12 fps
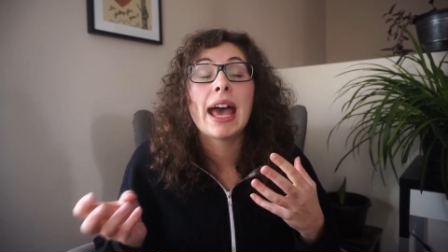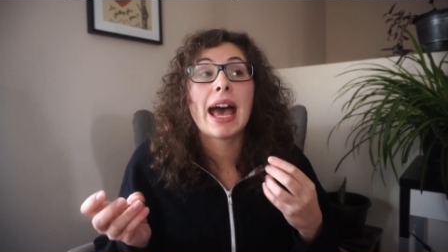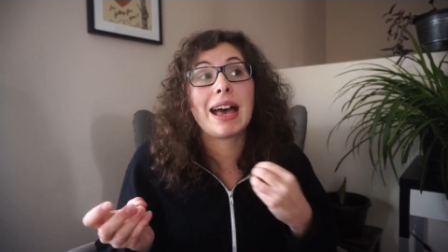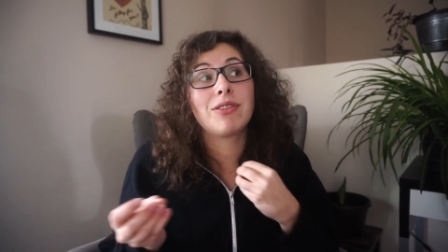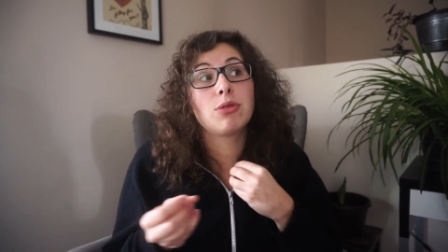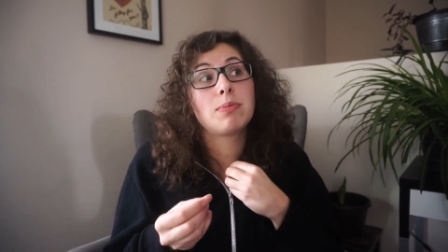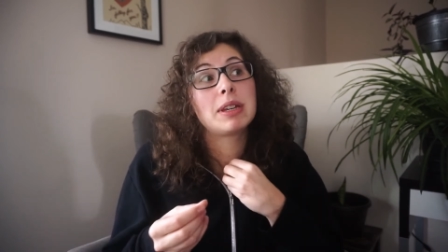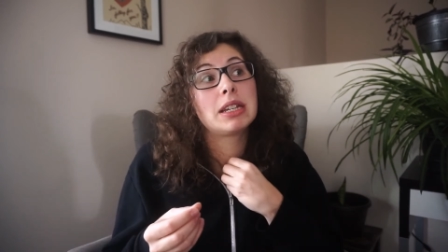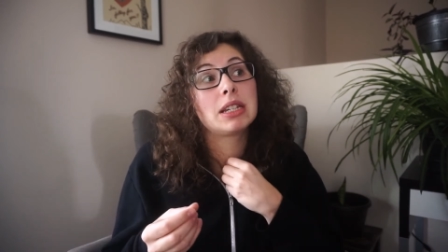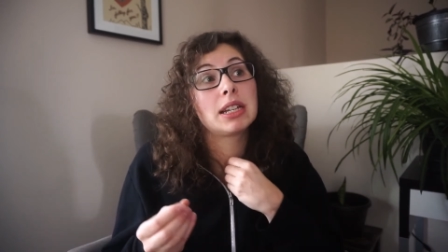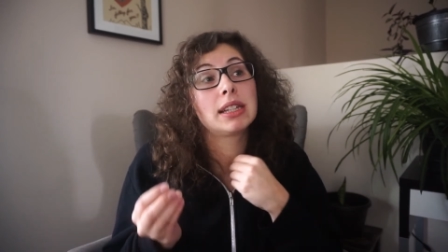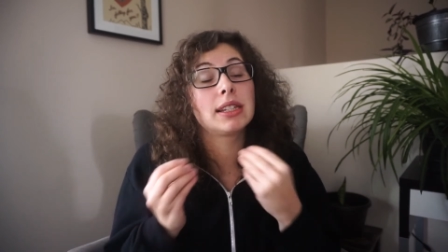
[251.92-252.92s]
Have you
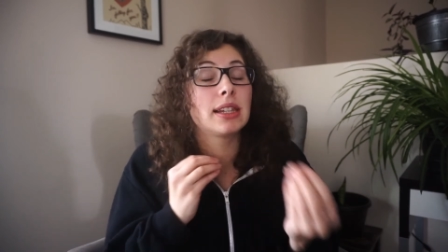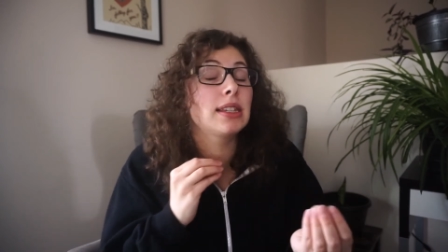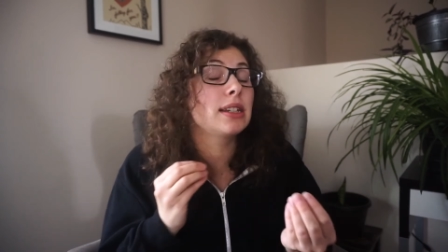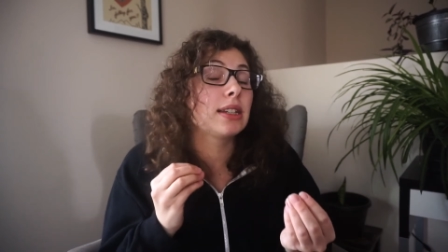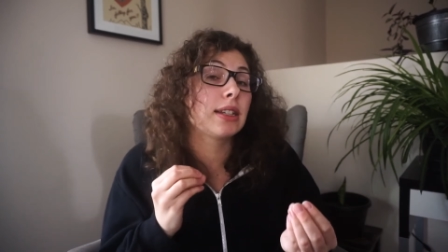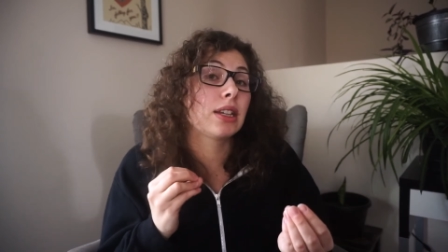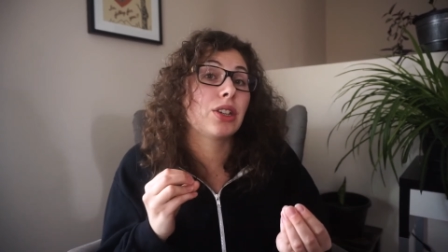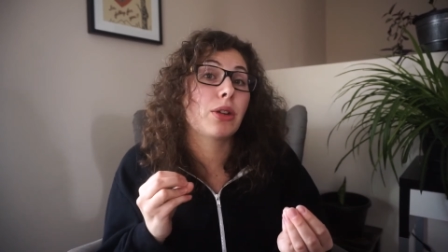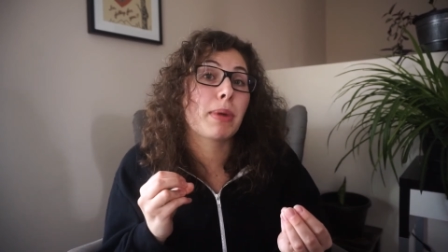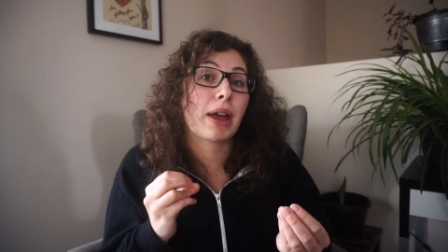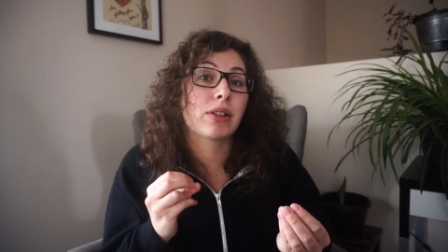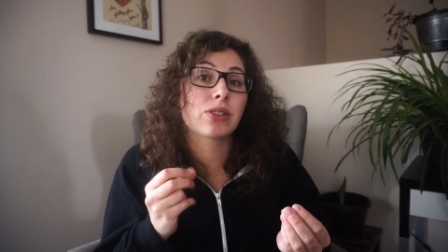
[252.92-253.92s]
been consistent in
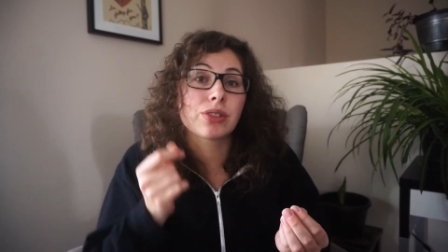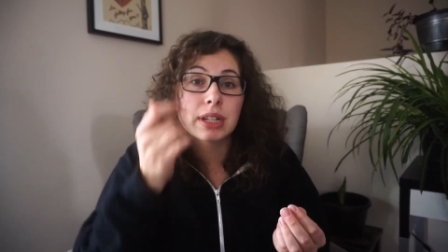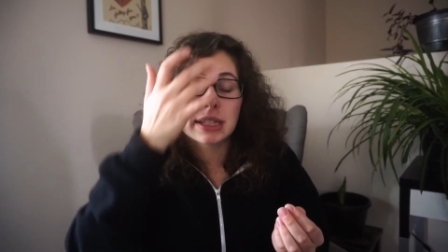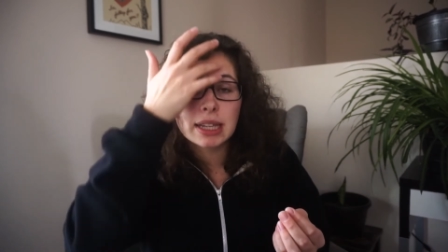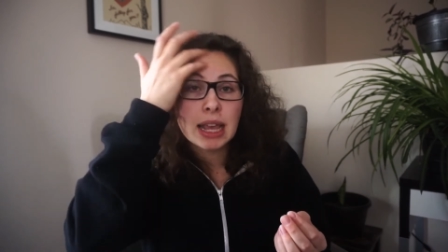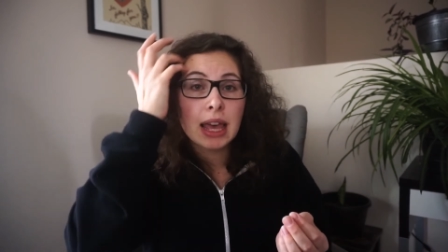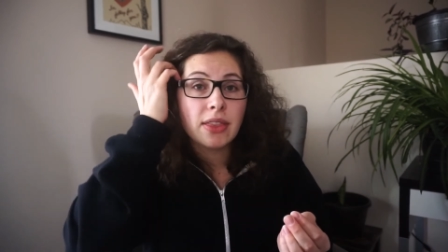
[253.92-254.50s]
your boundaries,